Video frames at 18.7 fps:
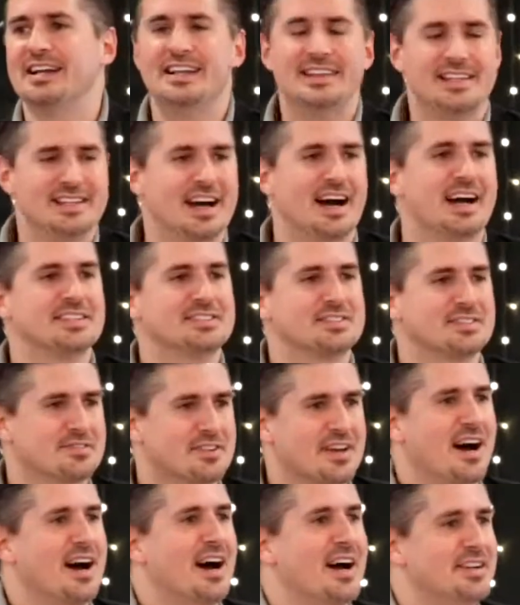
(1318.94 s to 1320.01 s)
in the eyes of
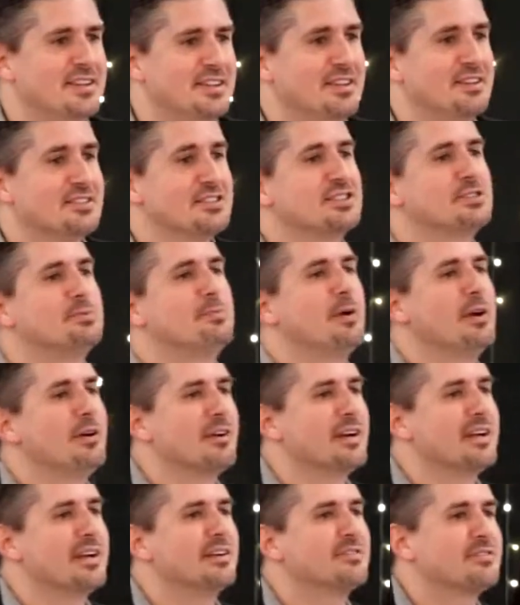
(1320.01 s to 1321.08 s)
God, the
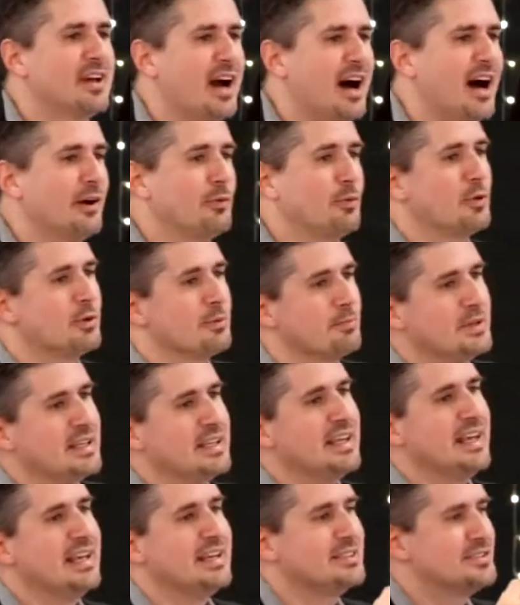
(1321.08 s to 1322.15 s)
Spirit of God will
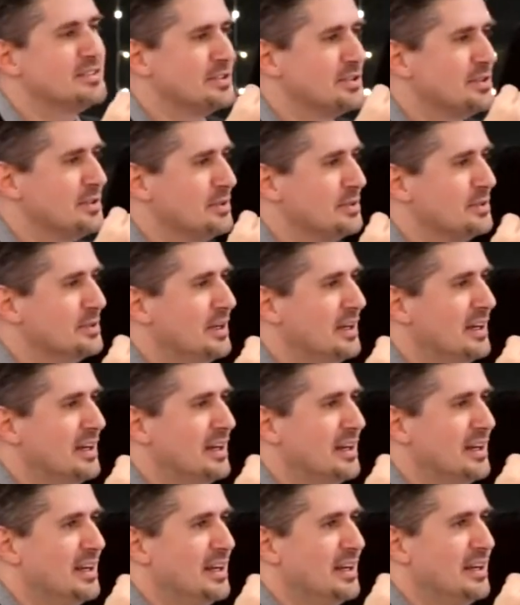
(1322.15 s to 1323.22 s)
begin to,
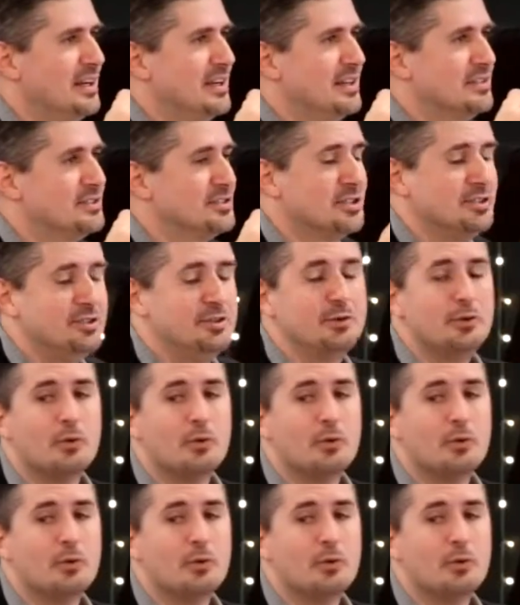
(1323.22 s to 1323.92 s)
to do